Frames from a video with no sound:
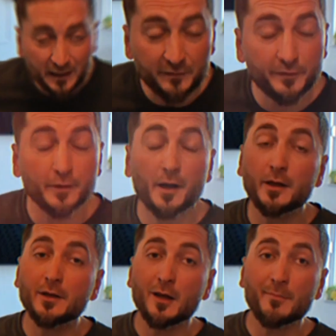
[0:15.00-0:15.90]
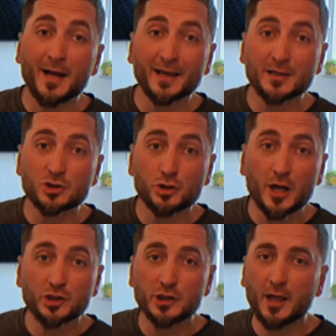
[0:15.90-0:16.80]
If you don't know market
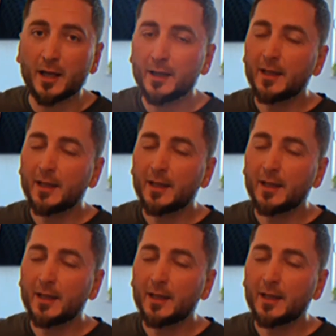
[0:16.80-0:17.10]
structure,